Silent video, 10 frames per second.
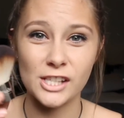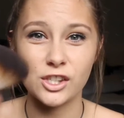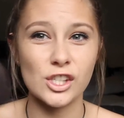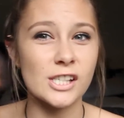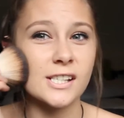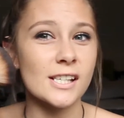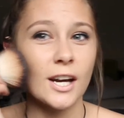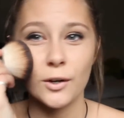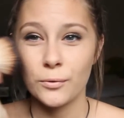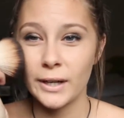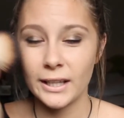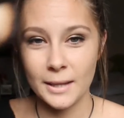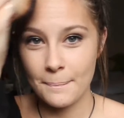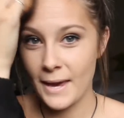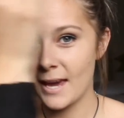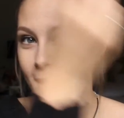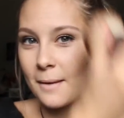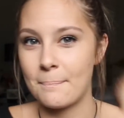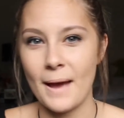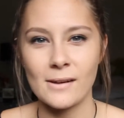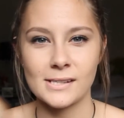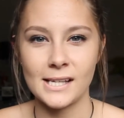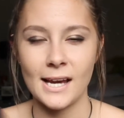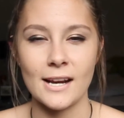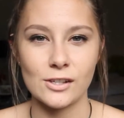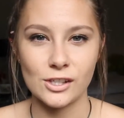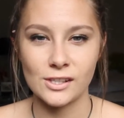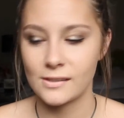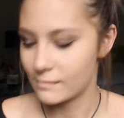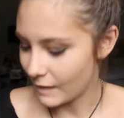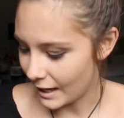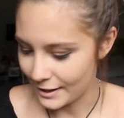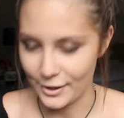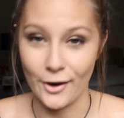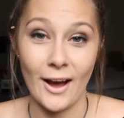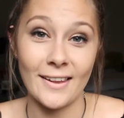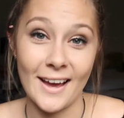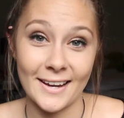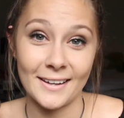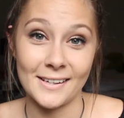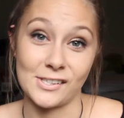It's just really big and bouncy, and it just, I don't know, I like it.